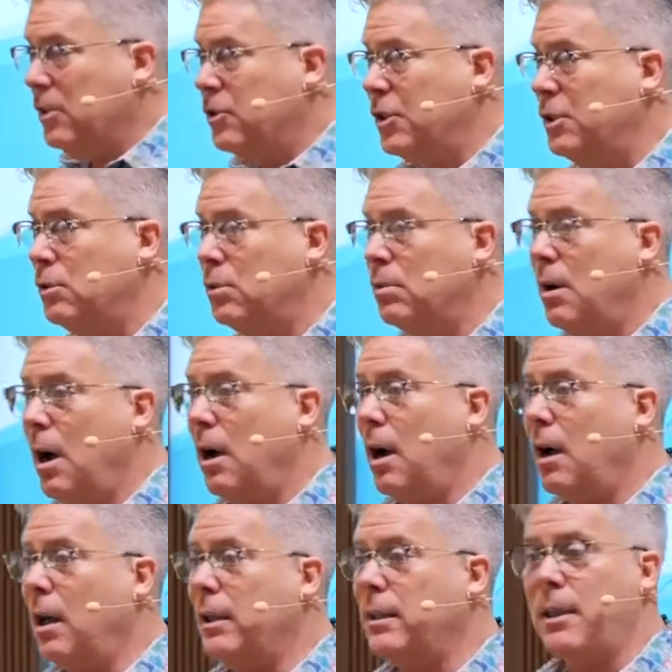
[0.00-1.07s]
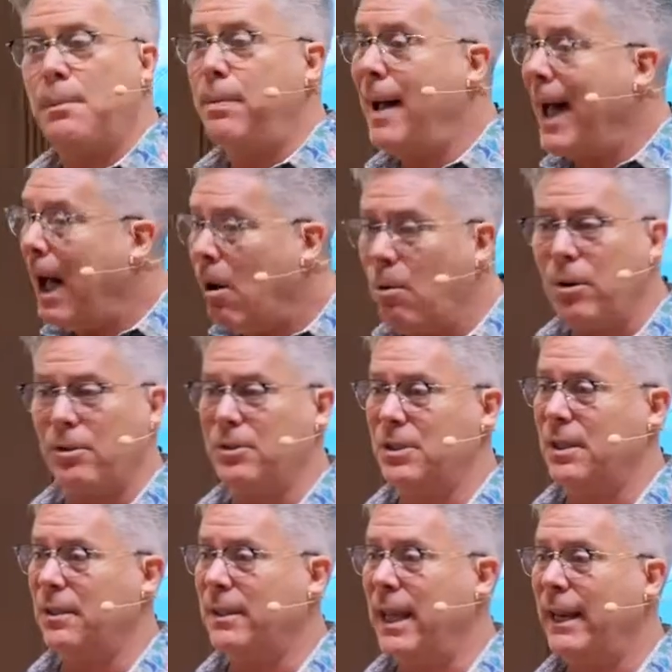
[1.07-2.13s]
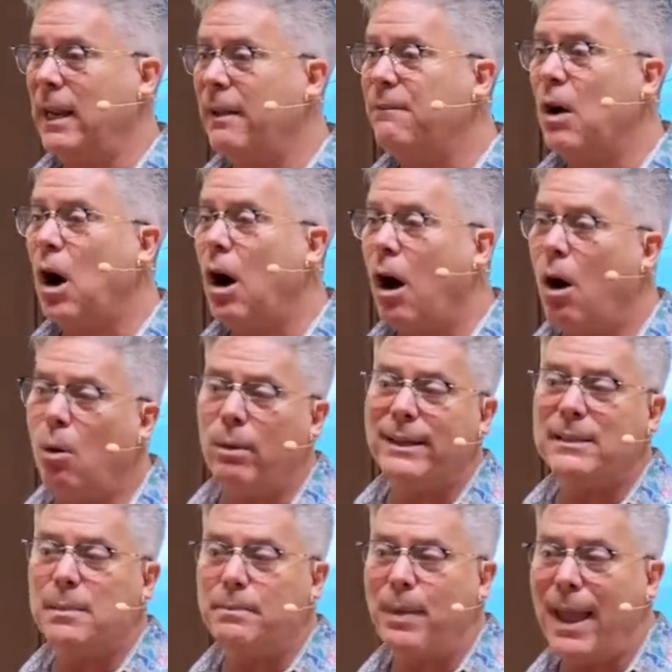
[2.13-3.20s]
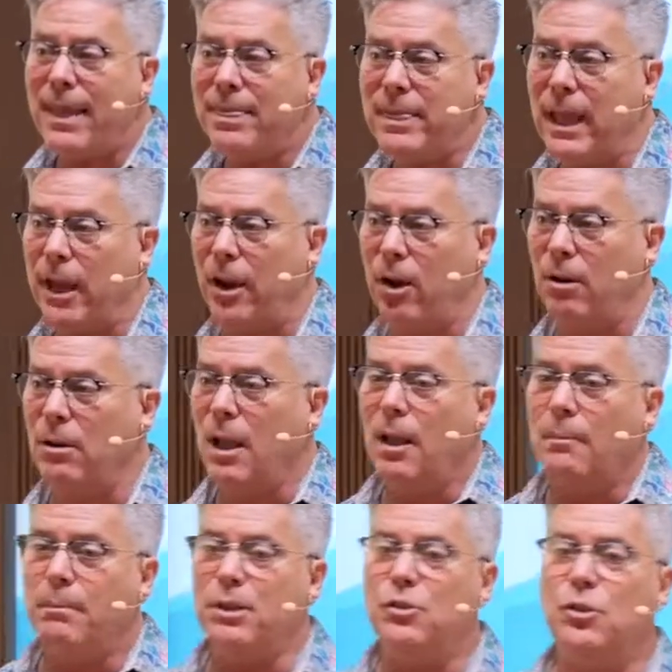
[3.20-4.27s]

to the powers that have always been there, but